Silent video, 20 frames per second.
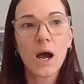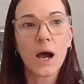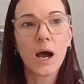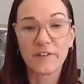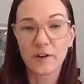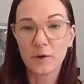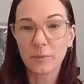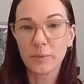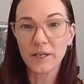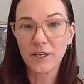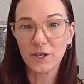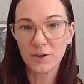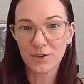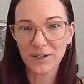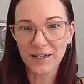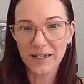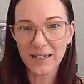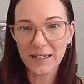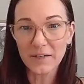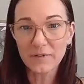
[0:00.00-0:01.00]
filming your
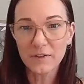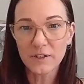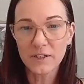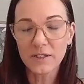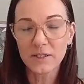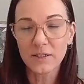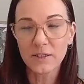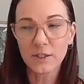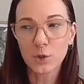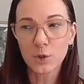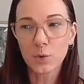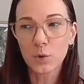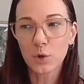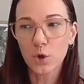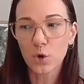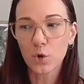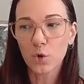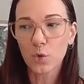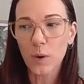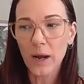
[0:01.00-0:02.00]
lifts, you'll
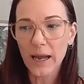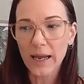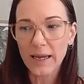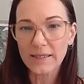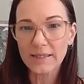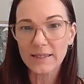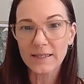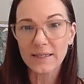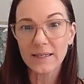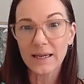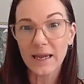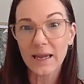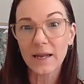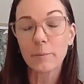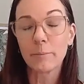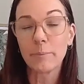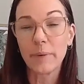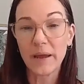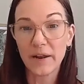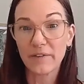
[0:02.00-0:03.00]
always
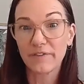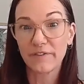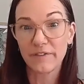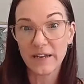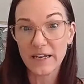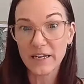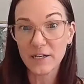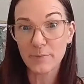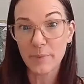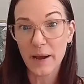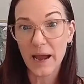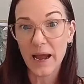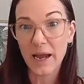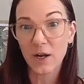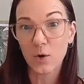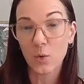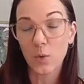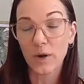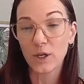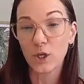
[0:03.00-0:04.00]
get better
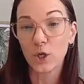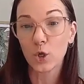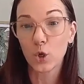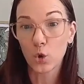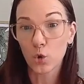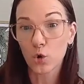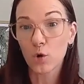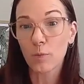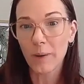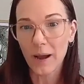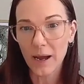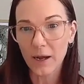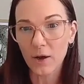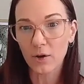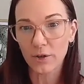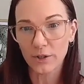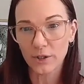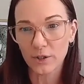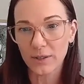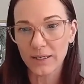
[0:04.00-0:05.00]
feedback when you look back
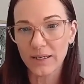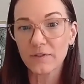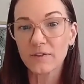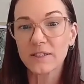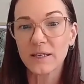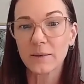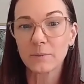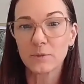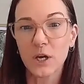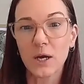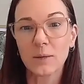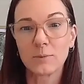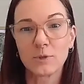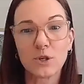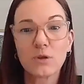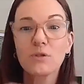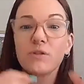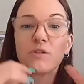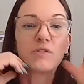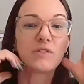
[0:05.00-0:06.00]
on your lifts. Sometimes
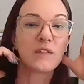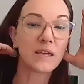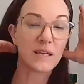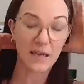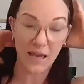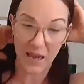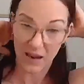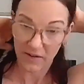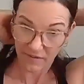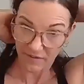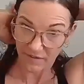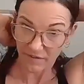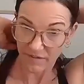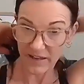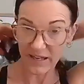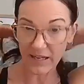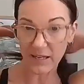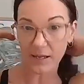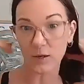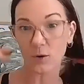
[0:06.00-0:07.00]
you think and
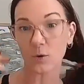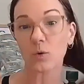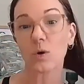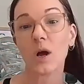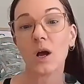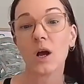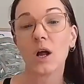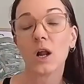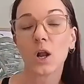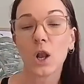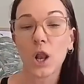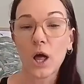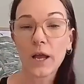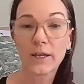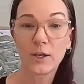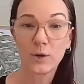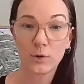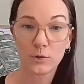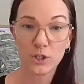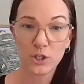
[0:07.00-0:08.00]
feel
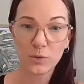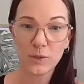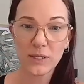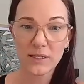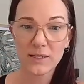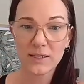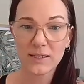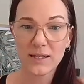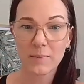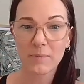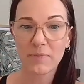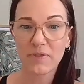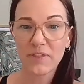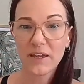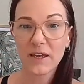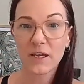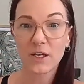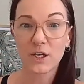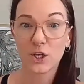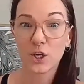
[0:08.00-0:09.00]
like you're doing
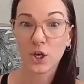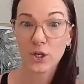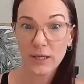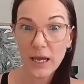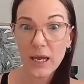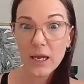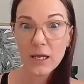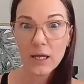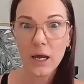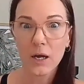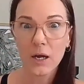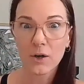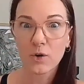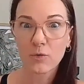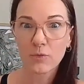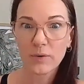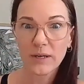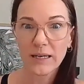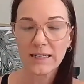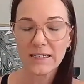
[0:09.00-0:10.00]
something and you go, yeah, I
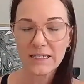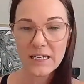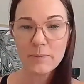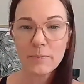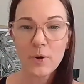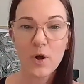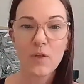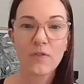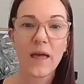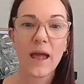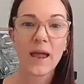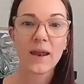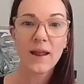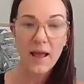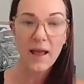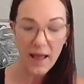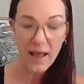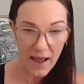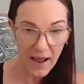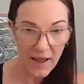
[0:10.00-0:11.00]
got really deep on that.
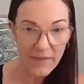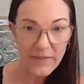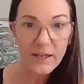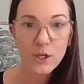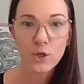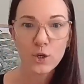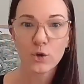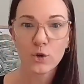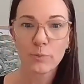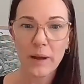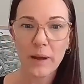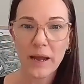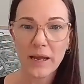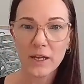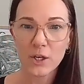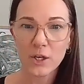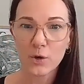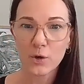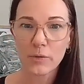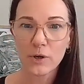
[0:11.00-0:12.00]
And then you look
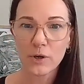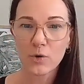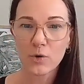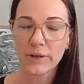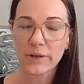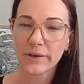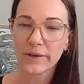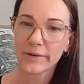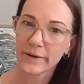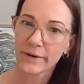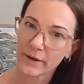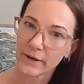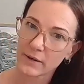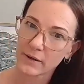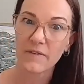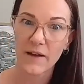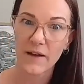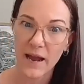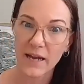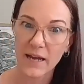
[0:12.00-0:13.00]
back in your recording and go,
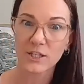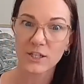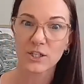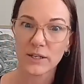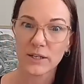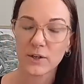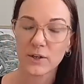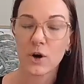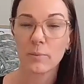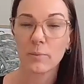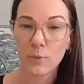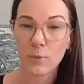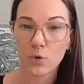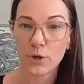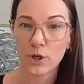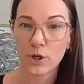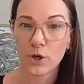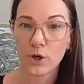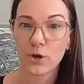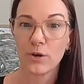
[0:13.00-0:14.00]
I've actually got
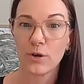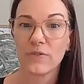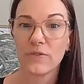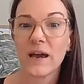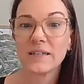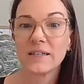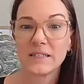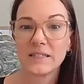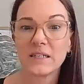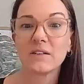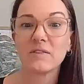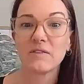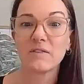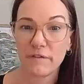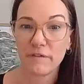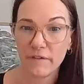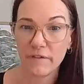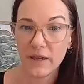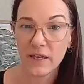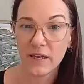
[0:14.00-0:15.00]
more to go. That didn't
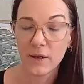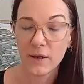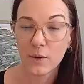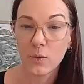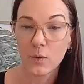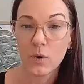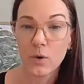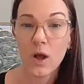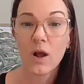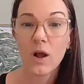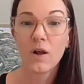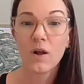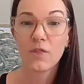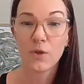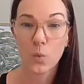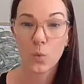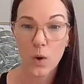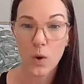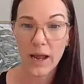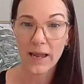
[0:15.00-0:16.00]
feel
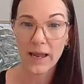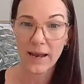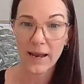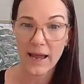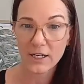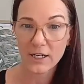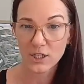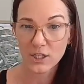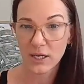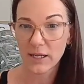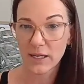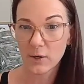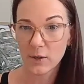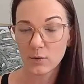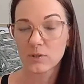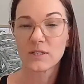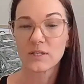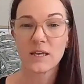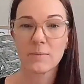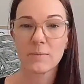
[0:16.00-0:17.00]
the way it actually
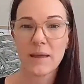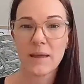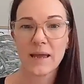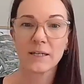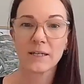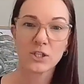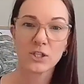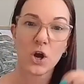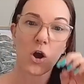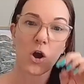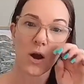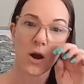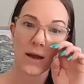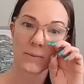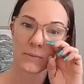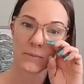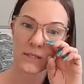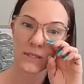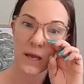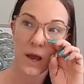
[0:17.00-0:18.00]
looks. The amount of
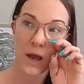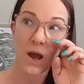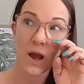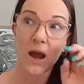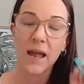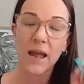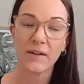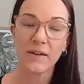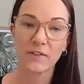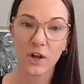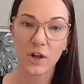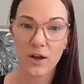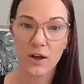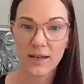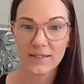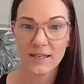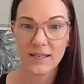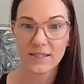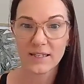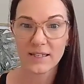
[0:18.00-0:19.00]
times I have
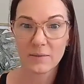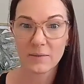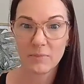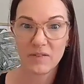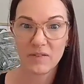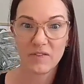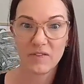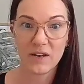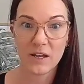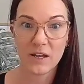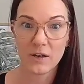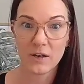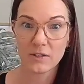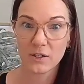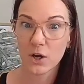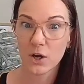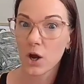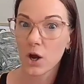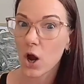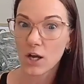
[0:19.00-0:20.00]
clients that send me videos
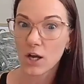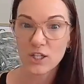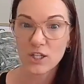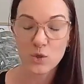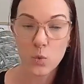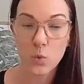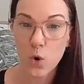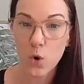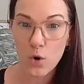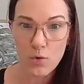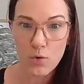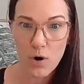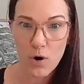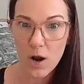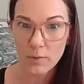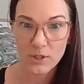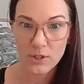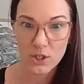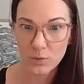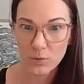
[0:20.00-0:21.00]
and go, I swore
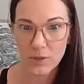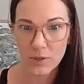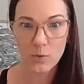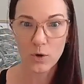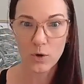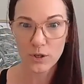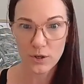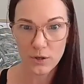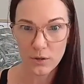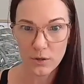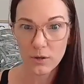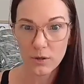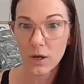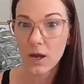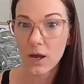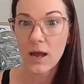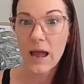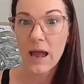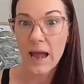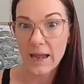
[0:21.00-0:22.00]
I was doing what you
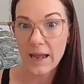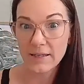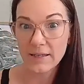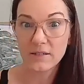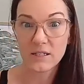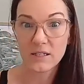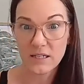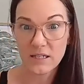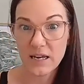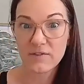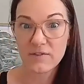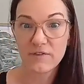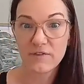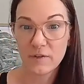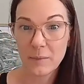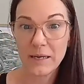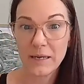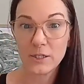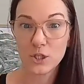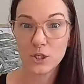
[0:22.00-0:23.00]
had said
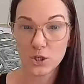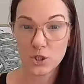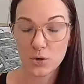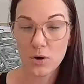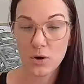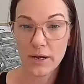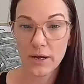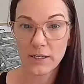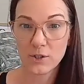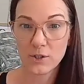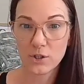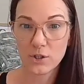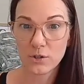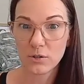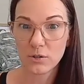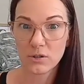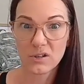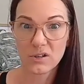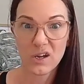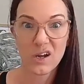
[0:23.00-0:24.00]
for me to try and
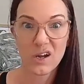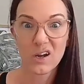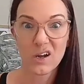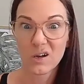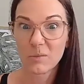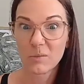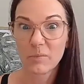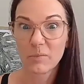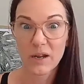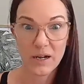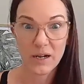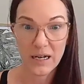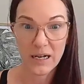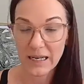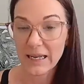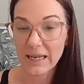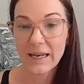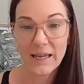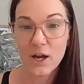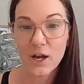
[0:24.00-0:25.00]
do, but
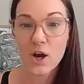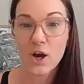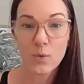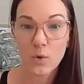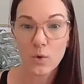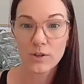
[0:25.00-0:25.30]
clearly I